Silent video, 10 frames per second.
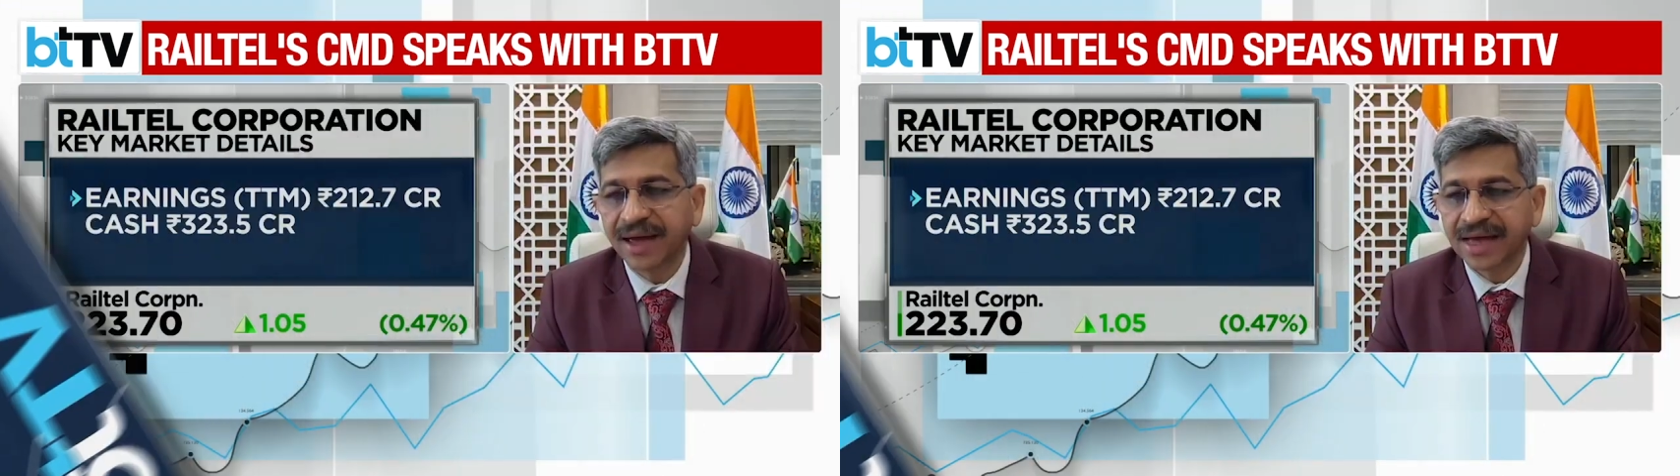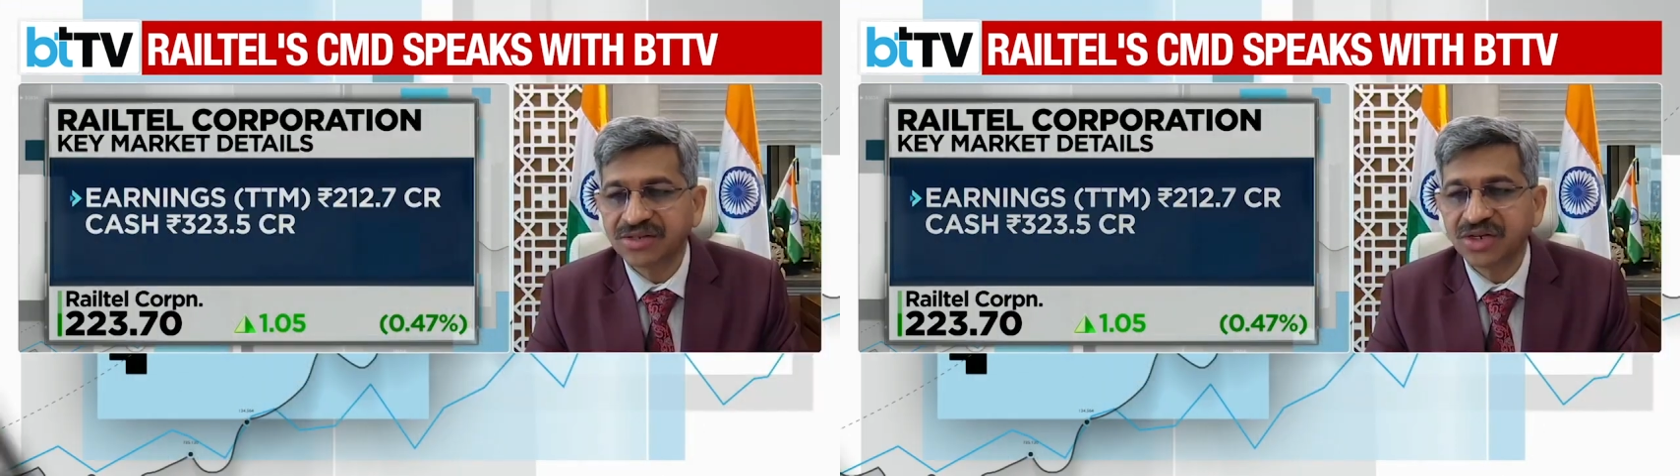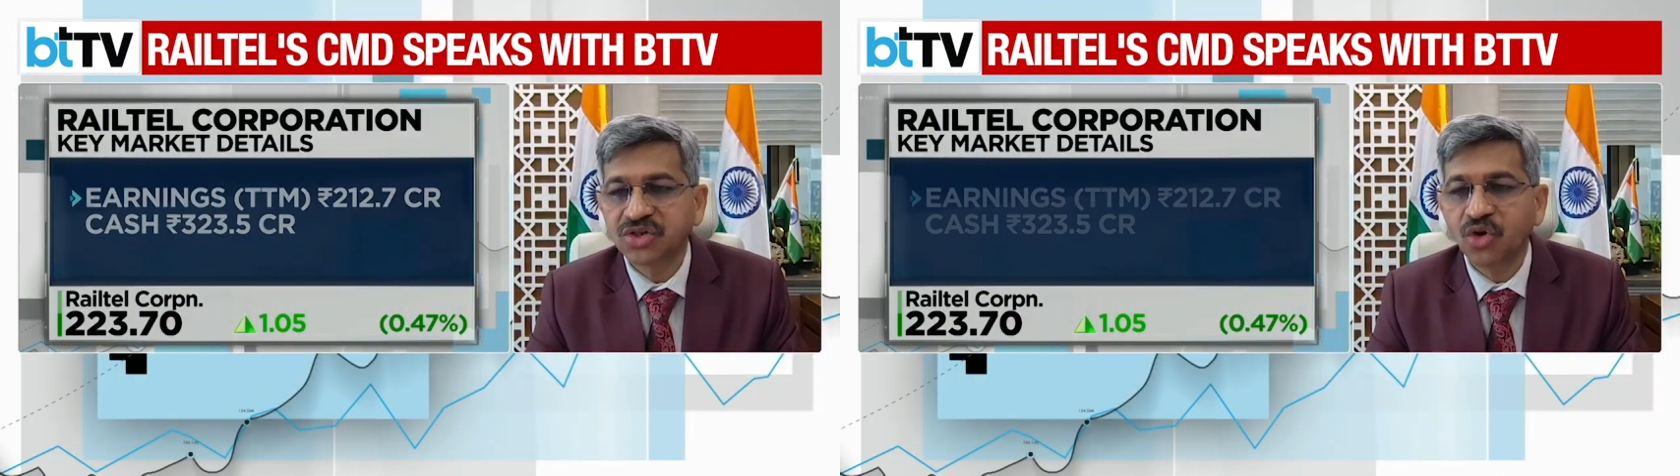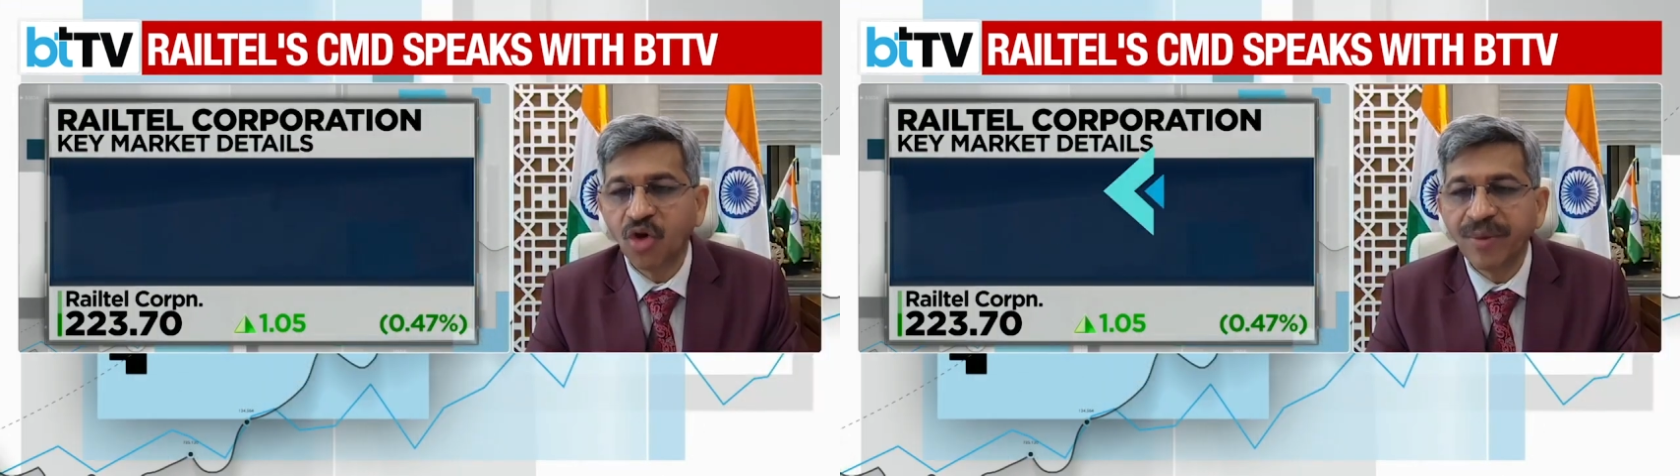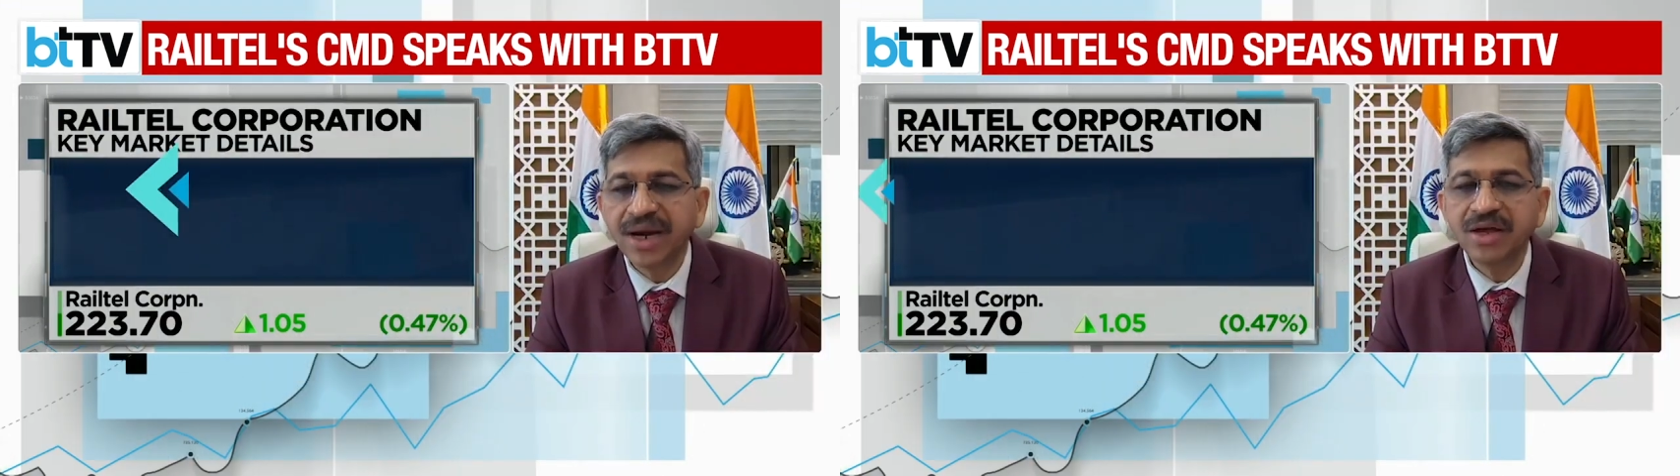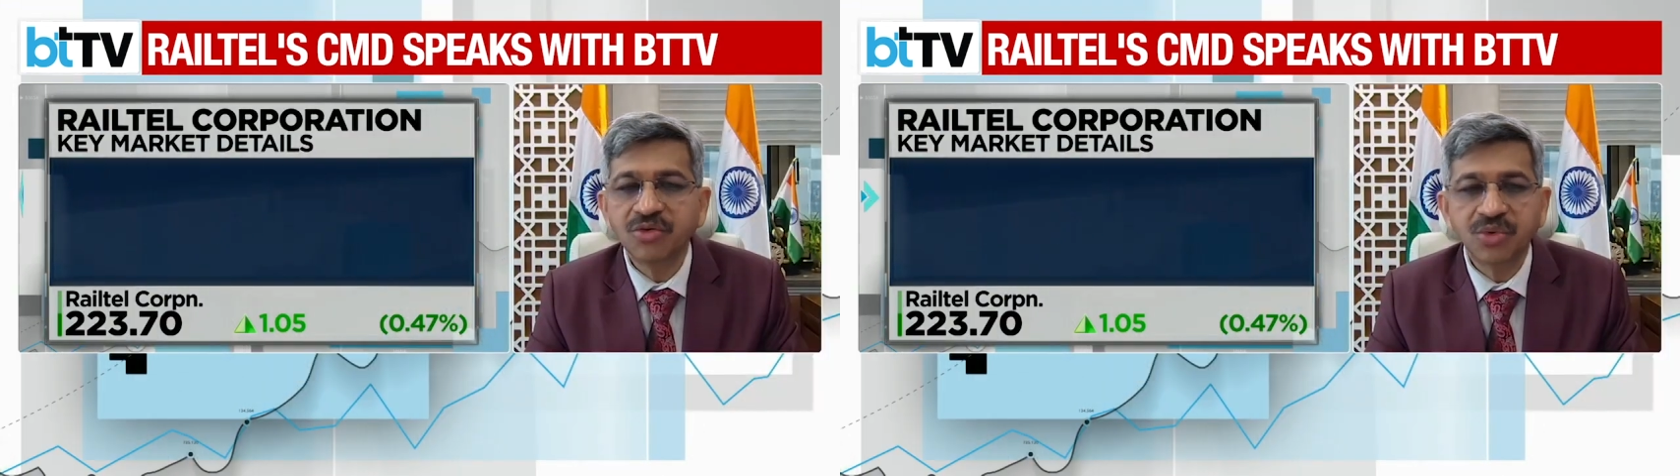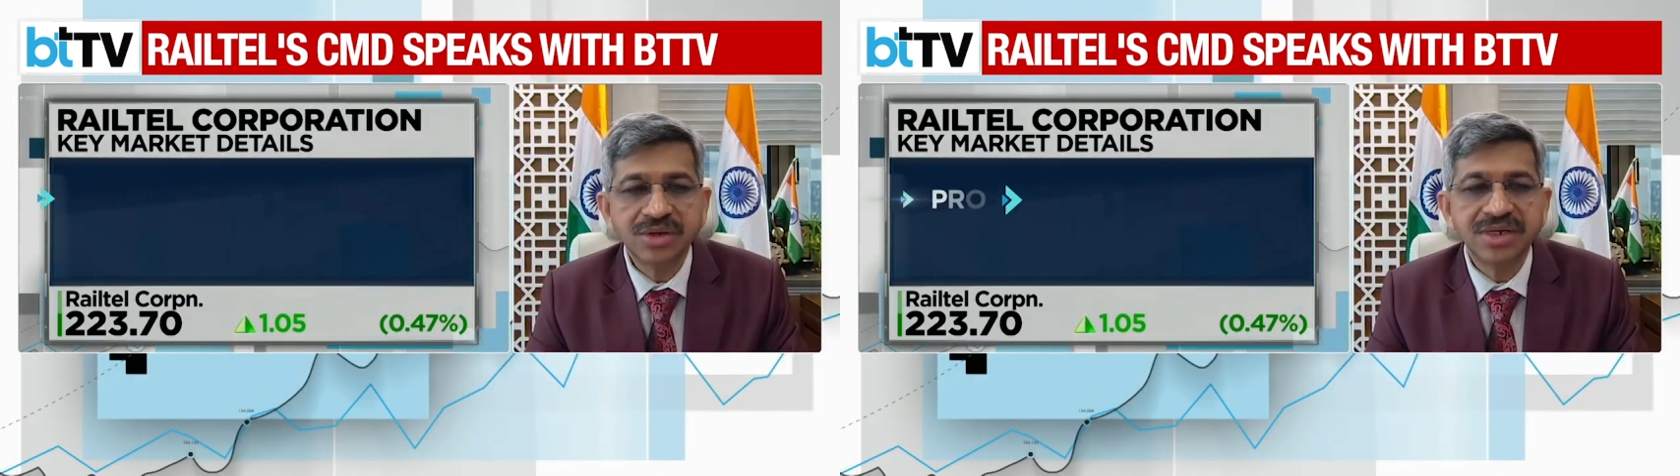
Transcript: as such. Globally, you won't